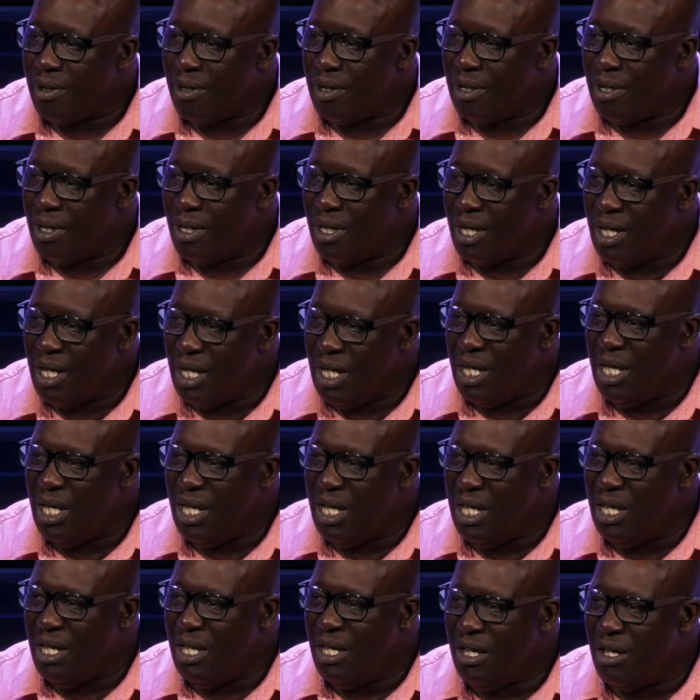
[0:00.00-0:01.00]

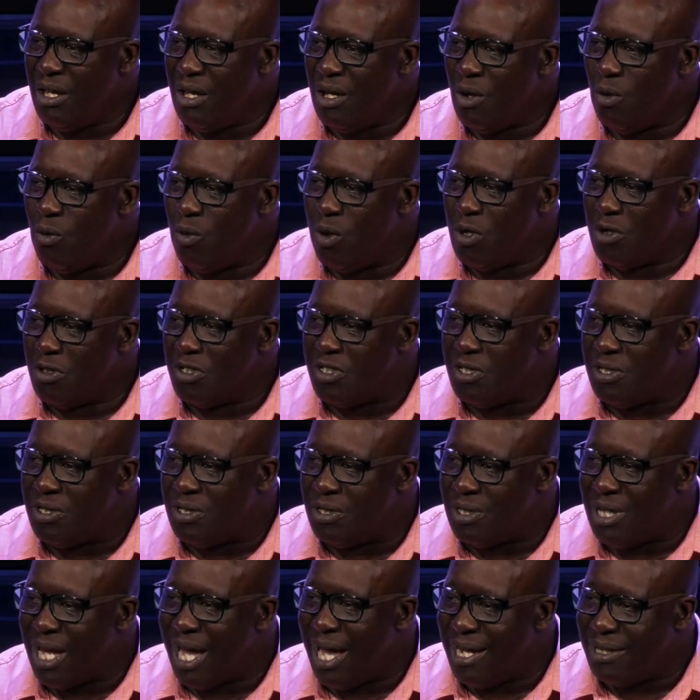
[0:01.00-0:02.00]
He will
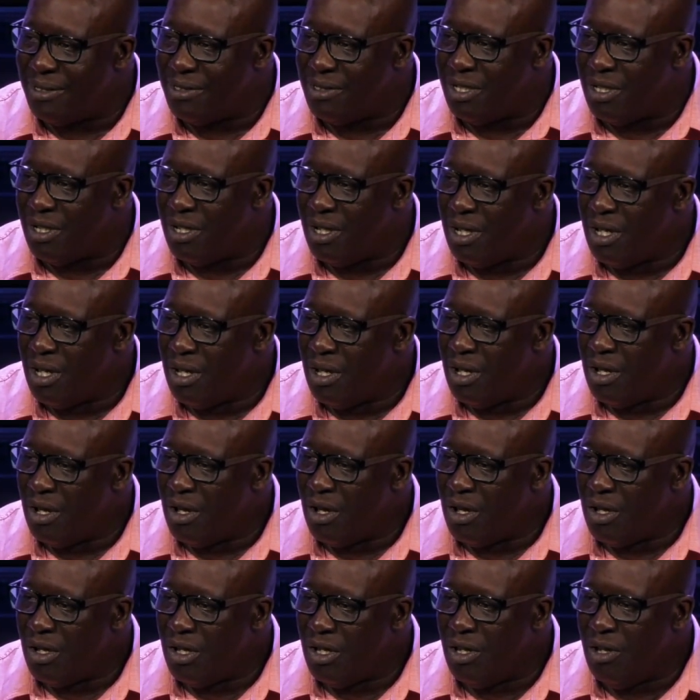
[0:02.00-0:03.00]
set
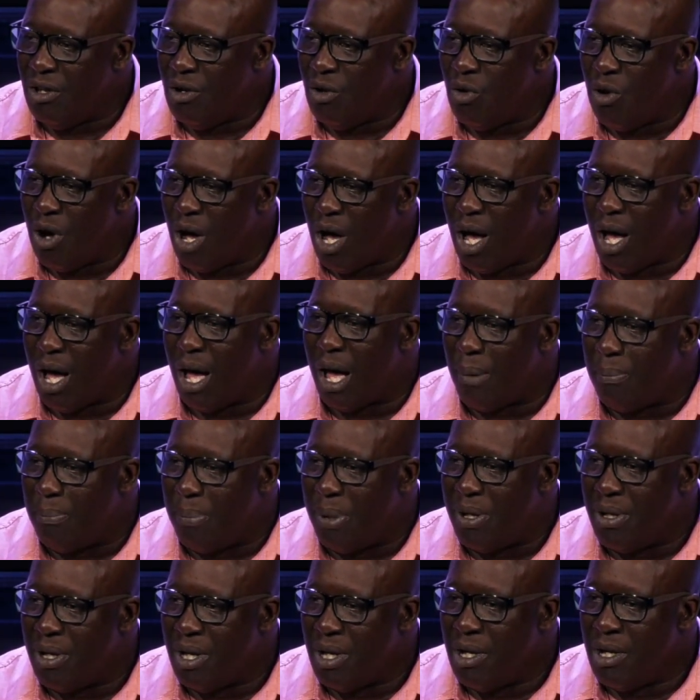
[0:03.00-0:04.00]
you up
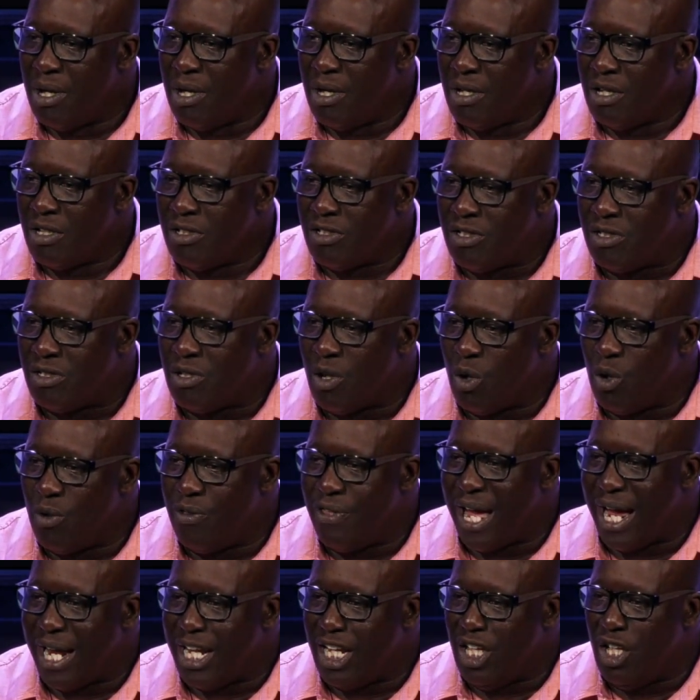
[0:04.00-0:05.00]
so
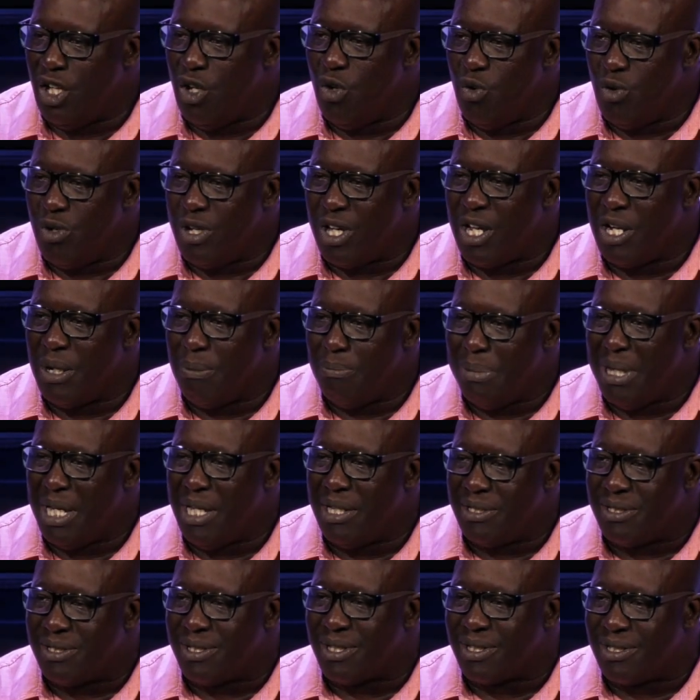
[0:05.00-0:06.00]
that you can be
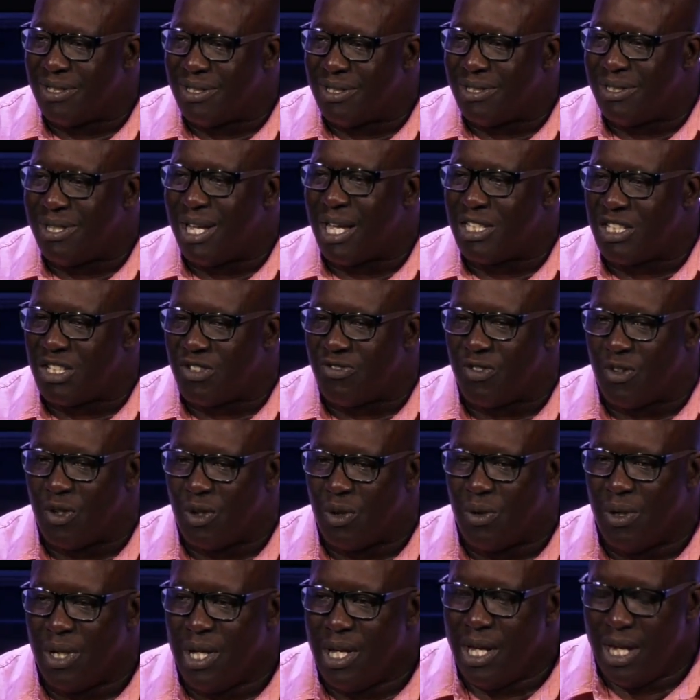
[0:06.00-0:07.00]
successful
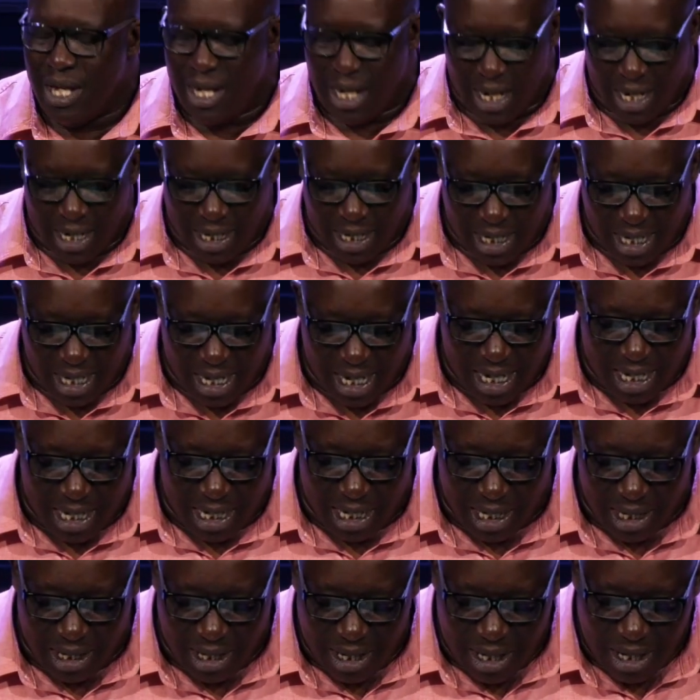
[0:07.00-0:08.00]
in
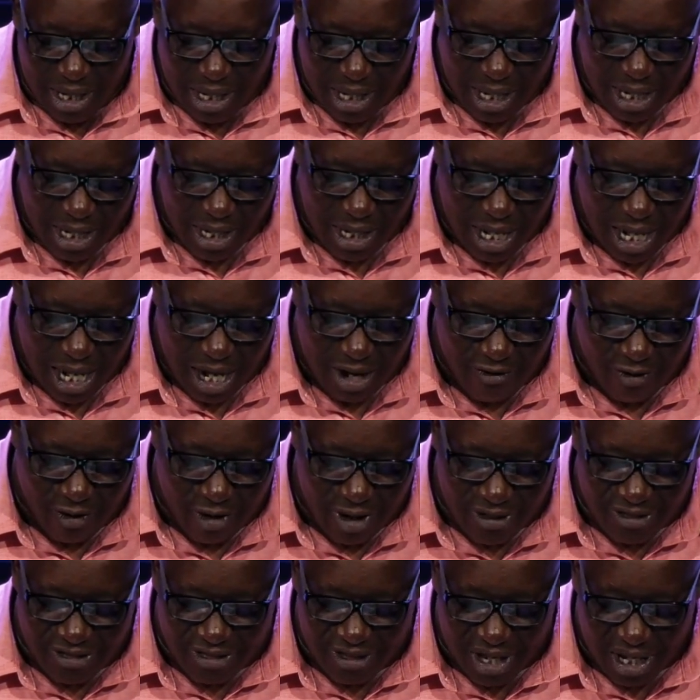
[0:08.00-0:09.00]
any and
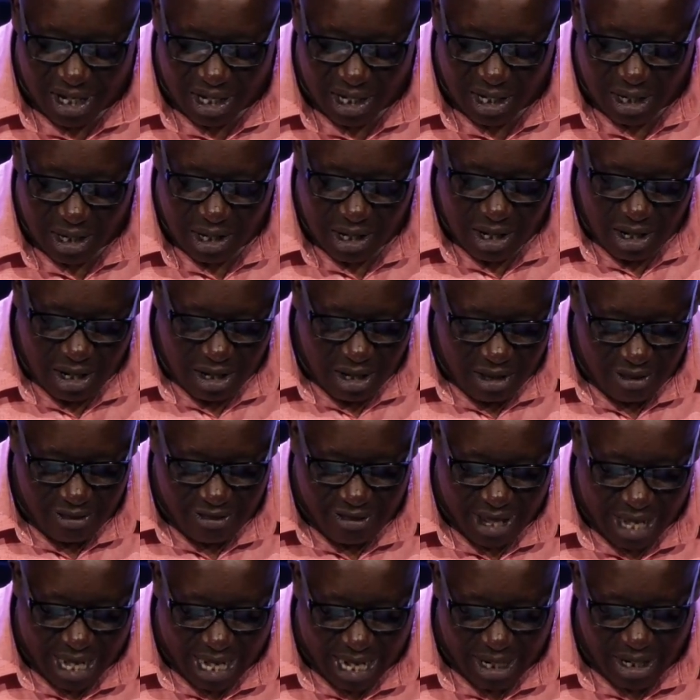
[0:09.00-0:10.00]
everything
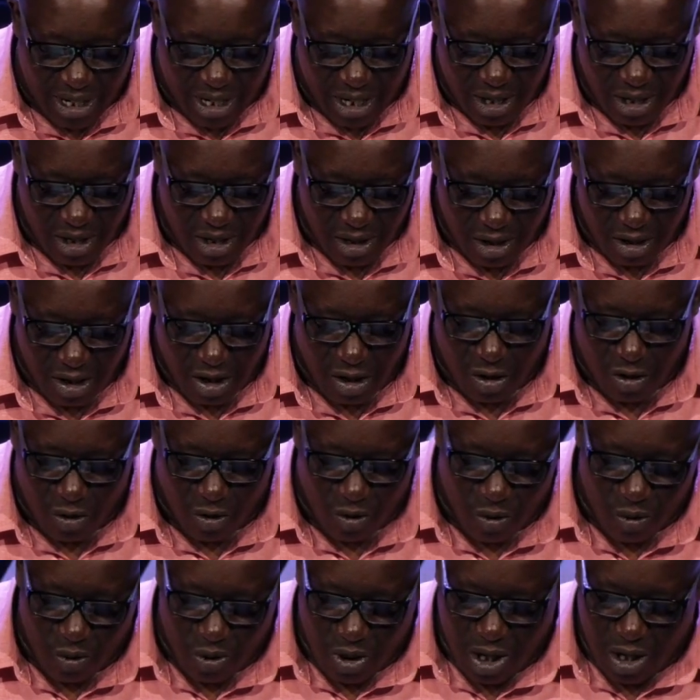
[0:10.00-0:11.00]
that
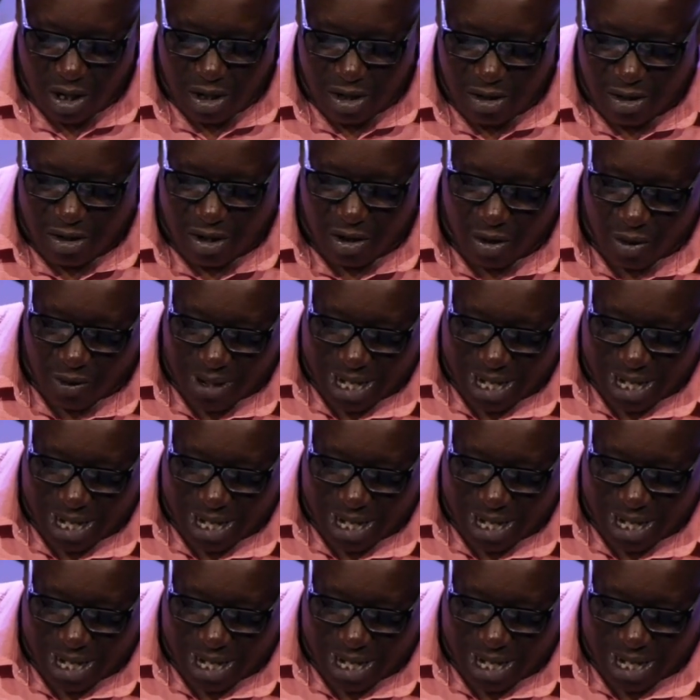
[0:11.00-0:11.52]
you do.